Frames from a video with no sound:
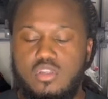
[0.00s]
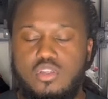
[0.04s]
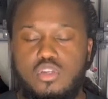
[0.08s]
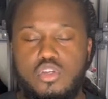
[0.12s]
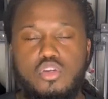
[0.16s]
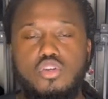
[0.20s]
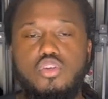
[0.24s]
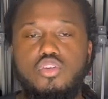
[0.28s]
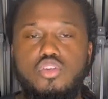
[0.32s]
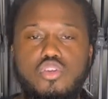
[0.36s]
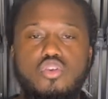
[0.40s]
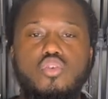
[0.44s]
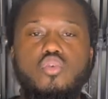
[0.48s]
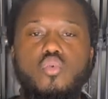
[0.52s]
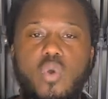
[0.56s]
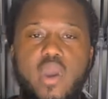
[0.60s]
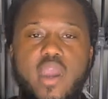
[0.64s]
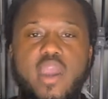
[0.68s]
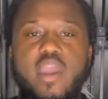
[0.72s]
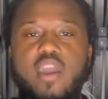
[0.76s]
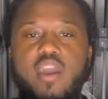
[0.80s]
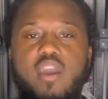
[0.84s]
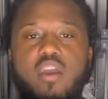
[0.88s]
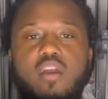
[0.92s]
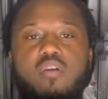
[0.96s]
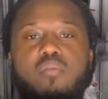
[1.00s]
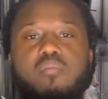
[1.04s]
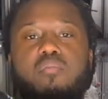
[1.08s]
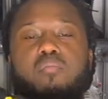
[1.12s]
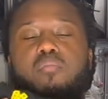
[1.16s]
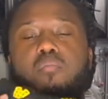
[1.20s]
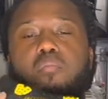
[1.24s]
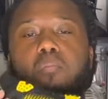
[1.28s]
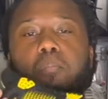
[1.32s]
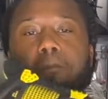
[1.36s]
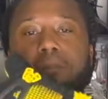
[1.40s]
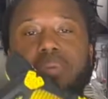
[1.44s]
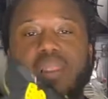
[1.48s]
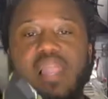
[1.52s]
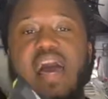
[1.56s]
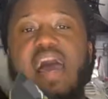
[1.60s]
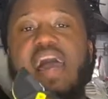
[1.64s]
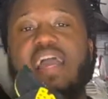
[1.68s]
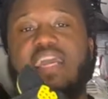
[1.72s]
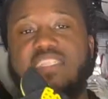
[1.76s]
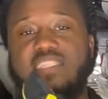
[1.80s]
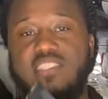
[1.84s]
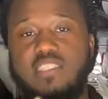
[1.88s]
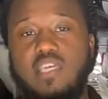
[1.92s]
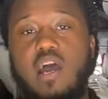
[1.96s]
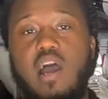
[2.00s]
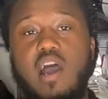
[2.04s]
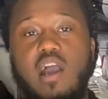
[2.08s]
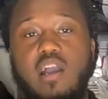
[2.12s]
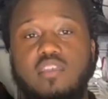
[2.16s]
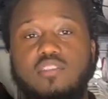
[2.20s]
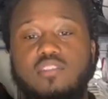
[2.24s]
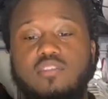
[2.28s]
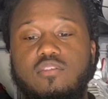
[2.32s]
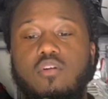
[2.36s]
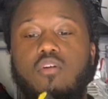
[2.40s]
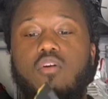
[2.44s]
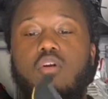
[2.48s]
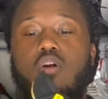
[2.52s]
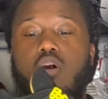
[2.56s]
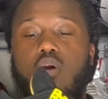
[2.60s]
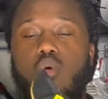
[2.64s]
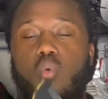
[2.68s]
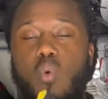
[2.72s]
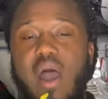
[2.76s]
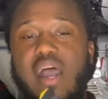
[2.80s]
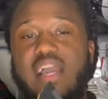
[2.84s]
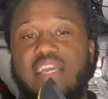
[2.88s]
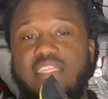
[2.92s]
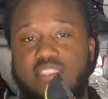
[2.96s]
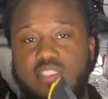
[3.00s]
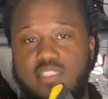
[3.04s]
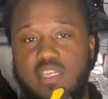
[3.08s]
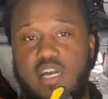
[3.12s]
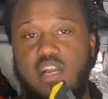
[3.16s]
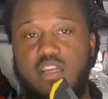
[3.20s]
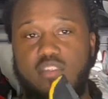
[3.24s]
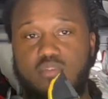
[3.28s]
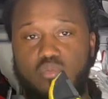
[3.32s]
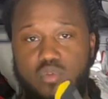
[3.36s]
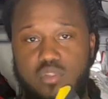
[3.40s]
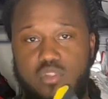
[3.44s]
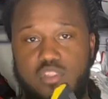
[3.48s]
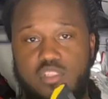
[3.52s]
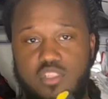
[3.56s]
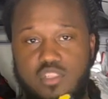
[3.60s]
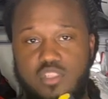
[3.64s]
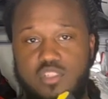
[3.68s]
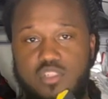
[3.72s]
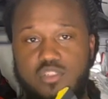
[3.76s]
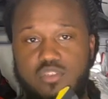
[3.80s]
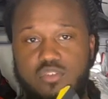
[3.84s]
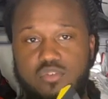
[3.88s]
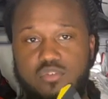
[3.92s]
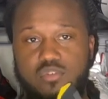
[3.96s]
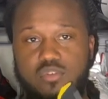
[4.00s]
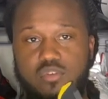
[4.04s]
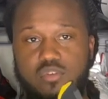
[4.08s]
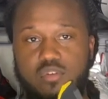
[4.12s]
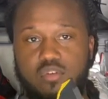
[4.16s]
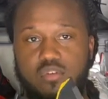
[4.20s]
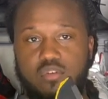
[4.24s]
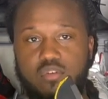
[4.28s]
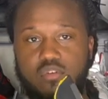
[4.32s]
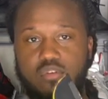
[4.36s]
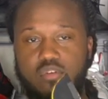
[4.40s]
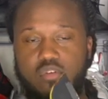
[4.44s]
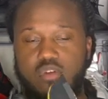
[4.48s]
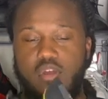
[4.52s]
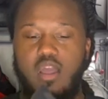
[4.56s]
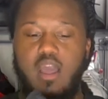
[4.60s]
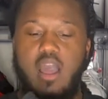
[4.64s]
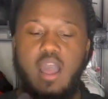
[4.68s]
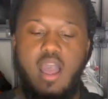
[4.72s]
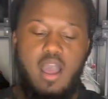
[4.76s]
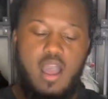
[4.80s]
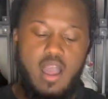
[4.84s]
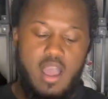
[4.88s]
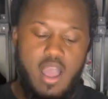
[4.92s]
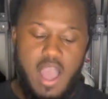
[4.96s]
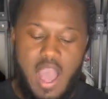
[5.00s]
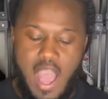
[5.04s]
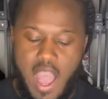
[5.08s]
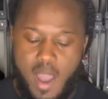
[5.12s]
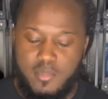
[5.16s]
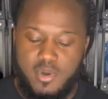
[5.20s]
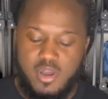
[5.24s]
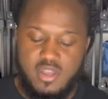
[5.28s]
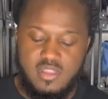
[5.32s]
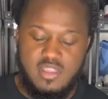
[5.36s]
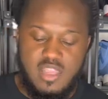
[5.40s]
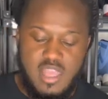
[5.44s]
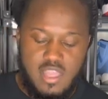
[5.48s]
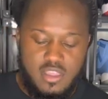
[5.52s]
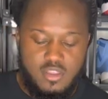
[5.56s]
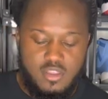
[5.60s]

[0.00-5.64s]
Do you wear black socks or white socks with this shoe? I'm